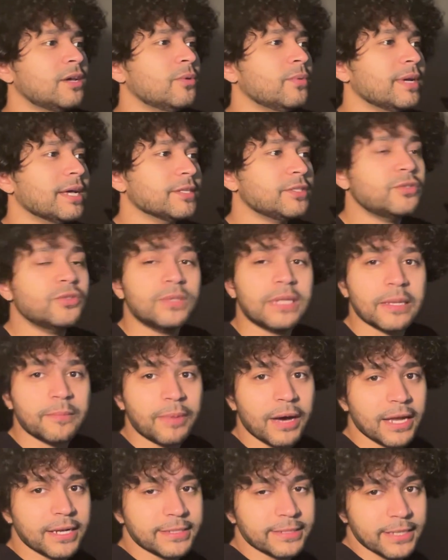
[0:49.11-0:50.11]
We got two dead
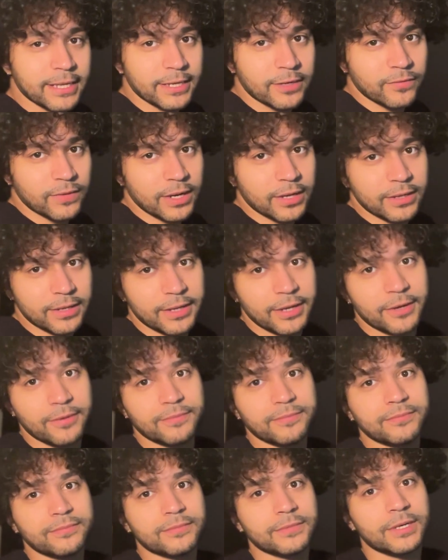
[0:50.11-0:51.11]
bodies lying around now.
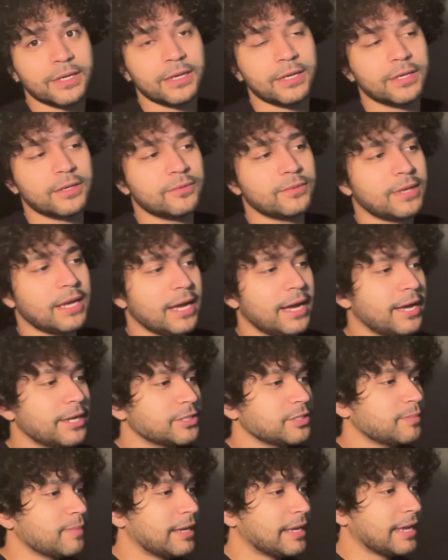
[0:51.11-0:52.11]
Uh, we got
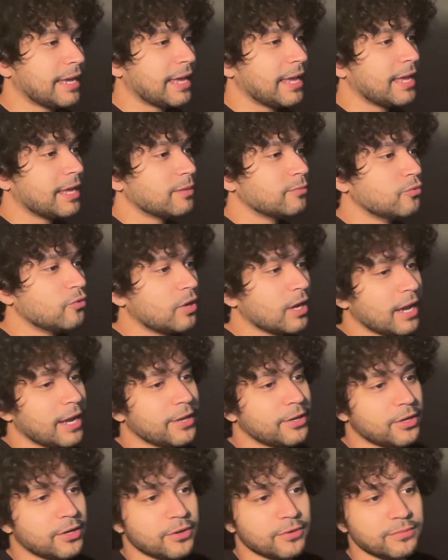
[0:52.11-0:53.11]
Hajime and
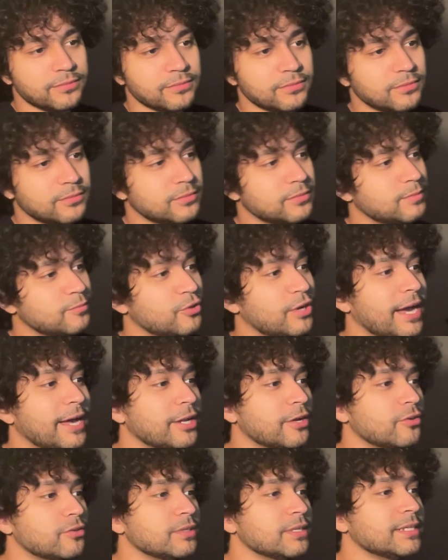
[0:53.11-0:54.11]
Mukaido.
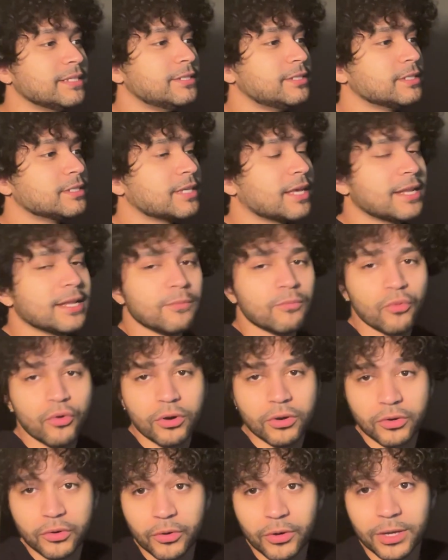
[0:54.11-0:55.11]
Mukaido is just getting more
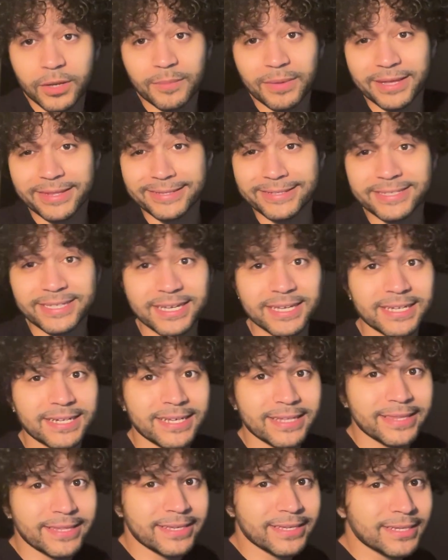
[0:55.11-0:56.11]
annoying by the second,
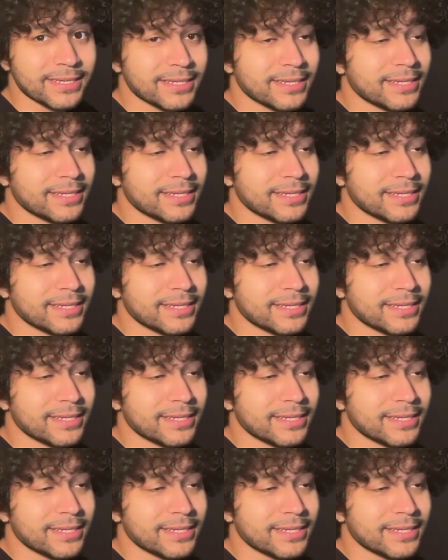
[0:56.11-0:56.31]
I think.